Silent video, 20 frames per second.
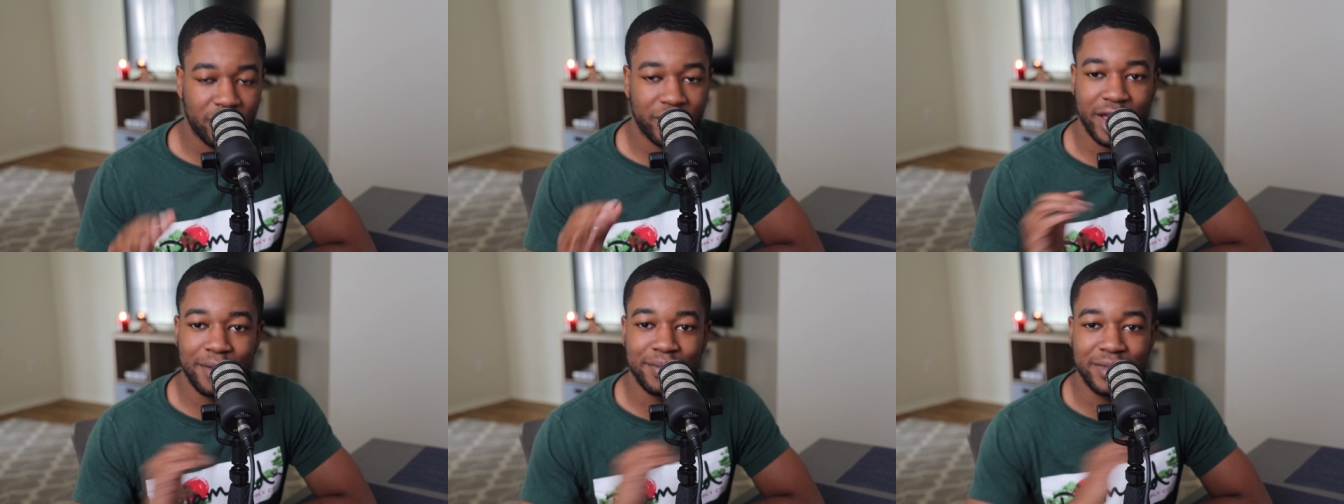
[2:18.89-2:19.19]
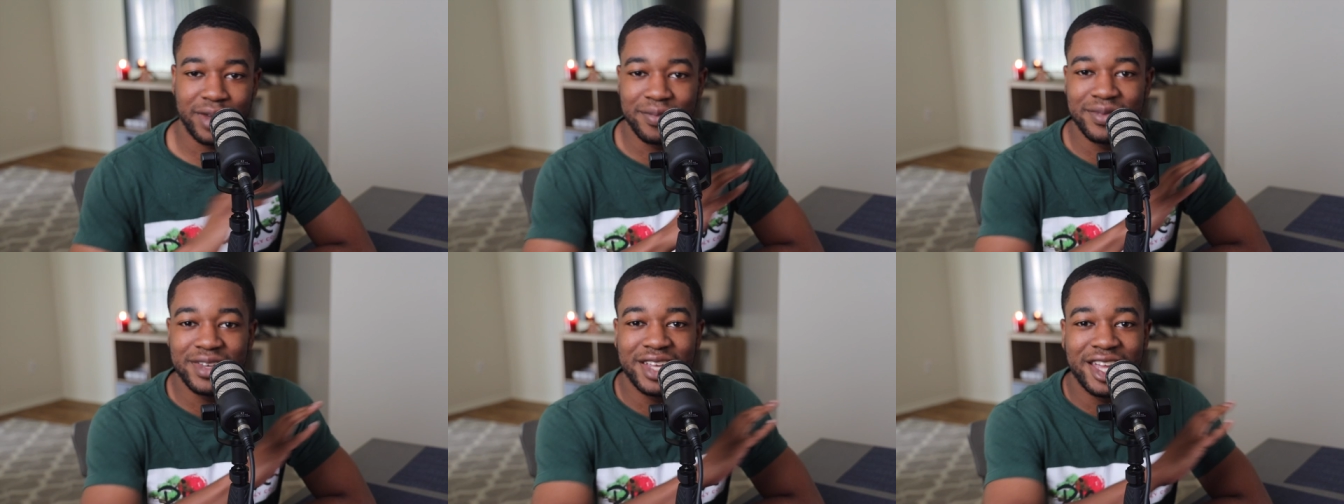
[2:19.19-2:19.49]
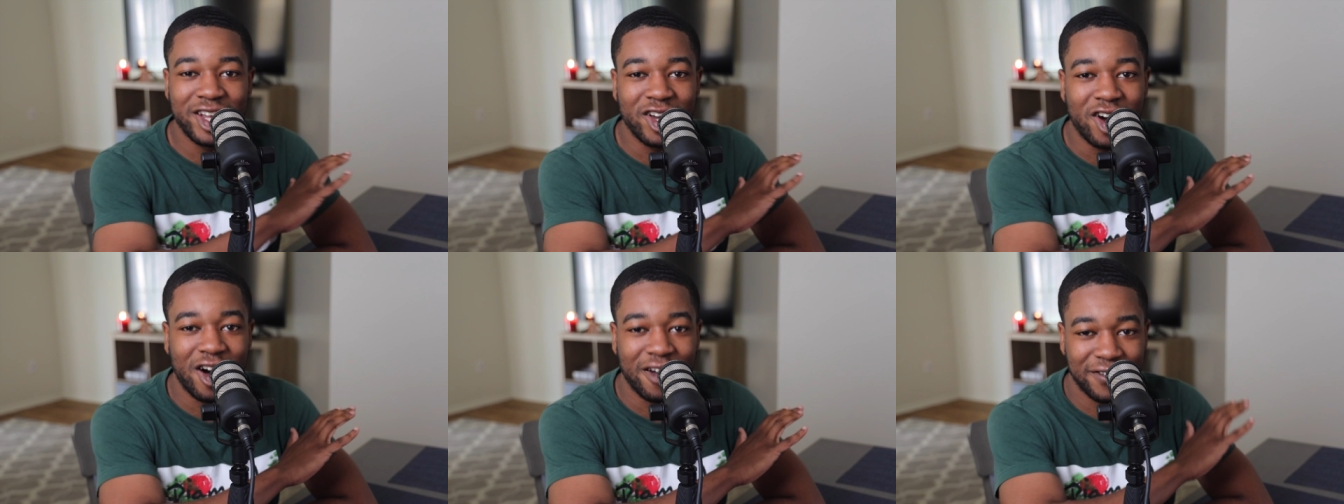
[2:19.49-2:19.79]
okay,
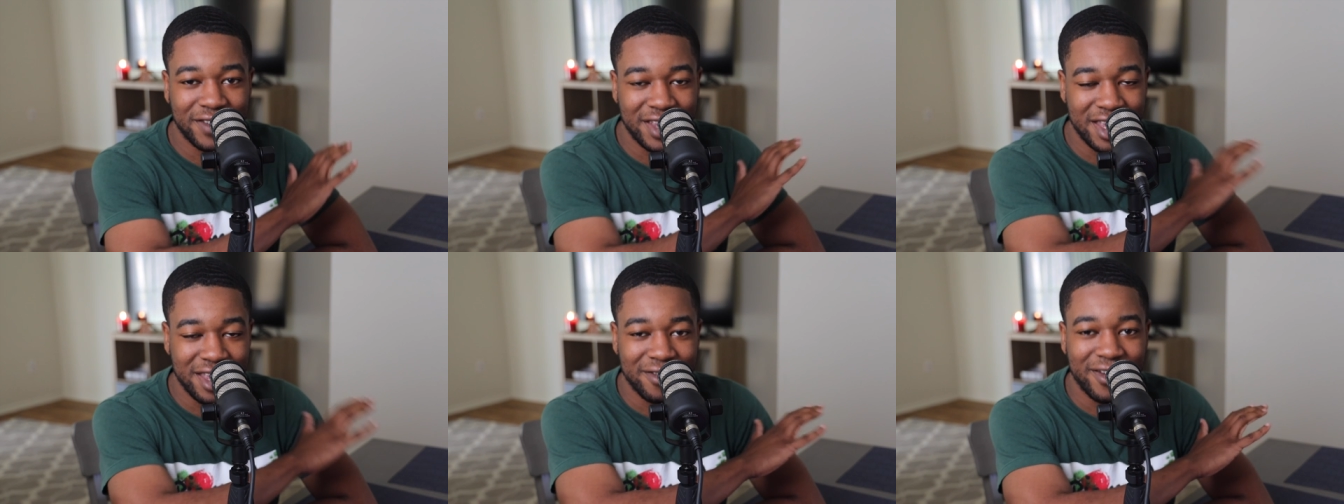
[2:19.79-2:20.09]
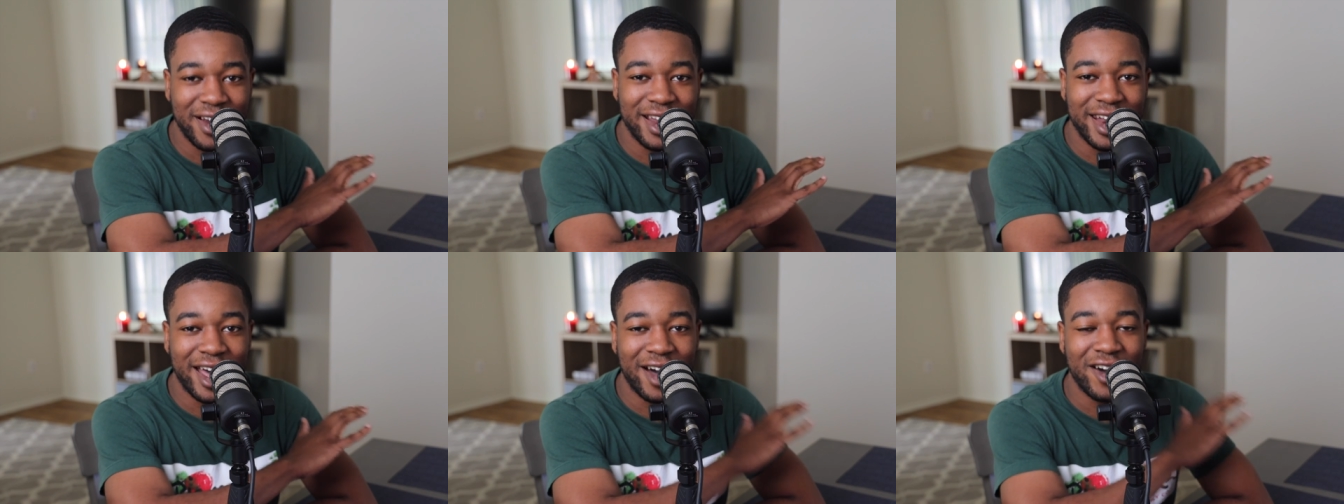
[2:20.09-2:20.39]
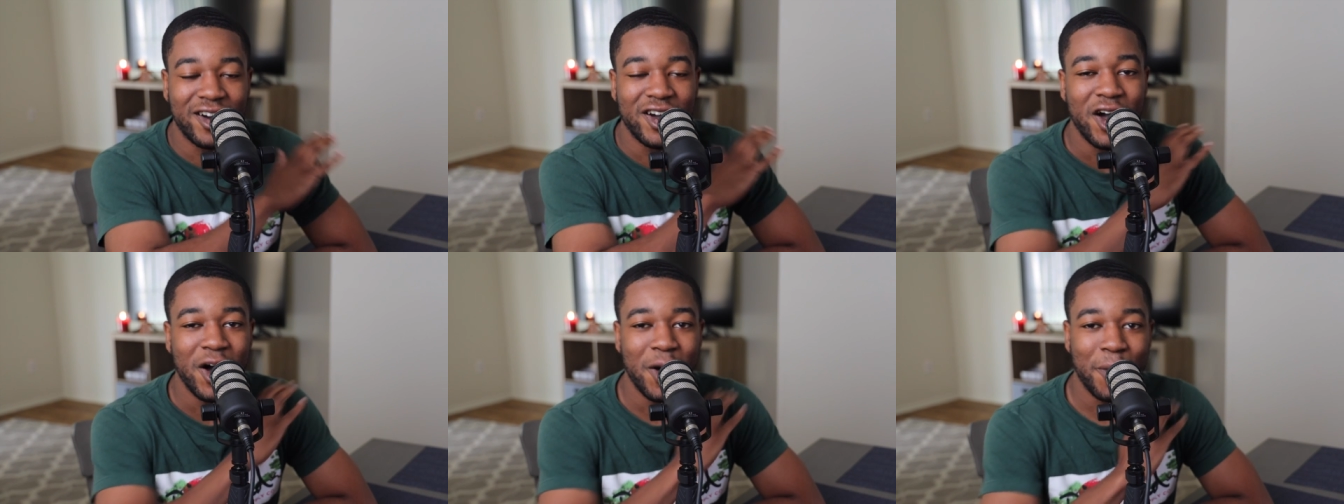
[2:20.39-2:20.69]
I'm getting off key right
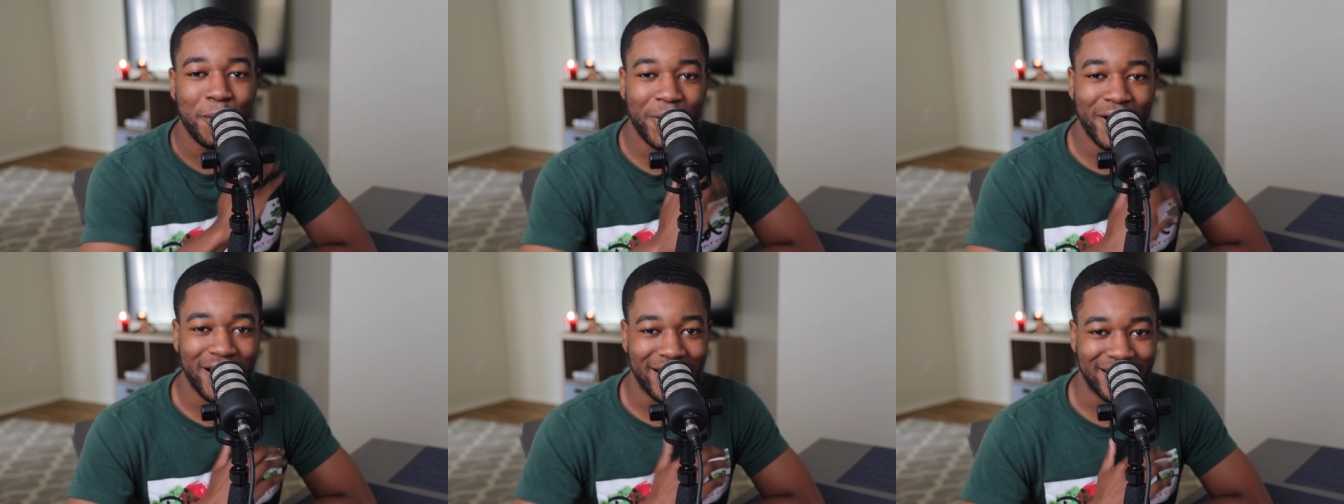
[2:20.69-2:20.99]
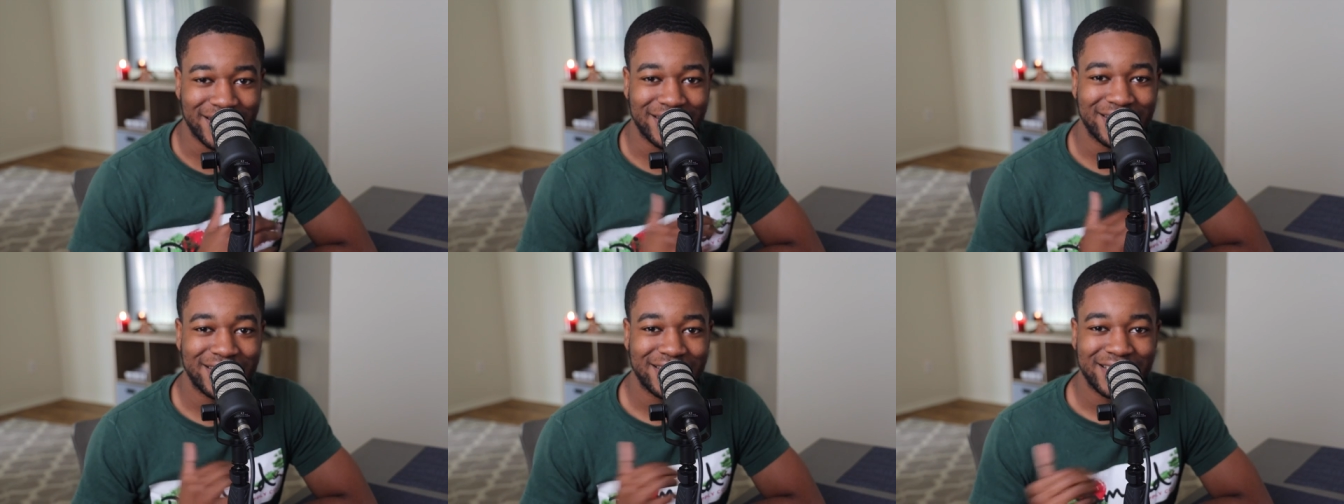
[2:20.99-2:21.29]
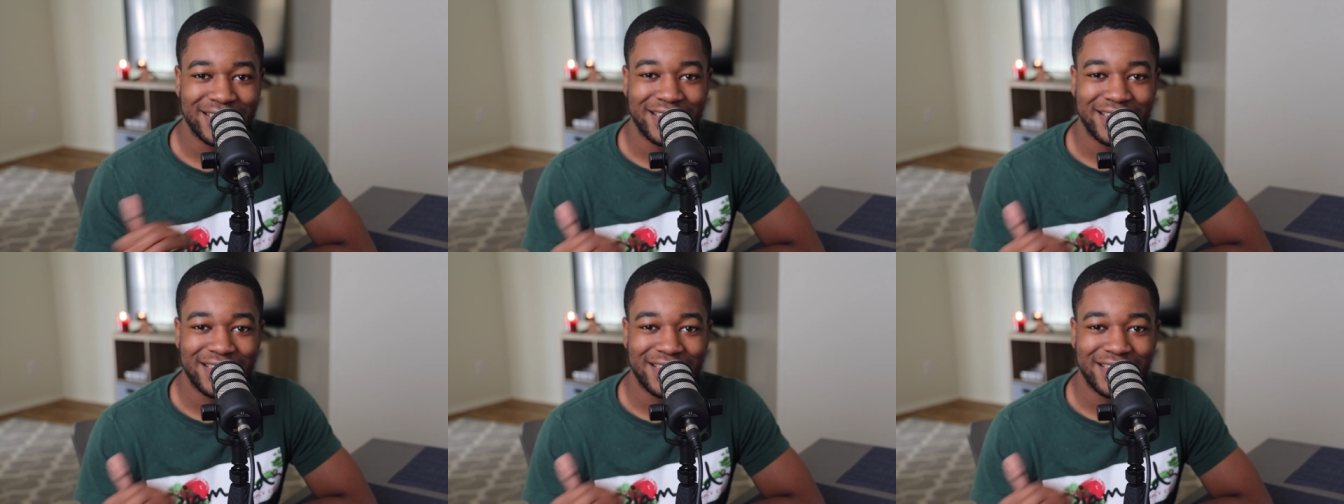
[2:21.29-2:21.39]
now, but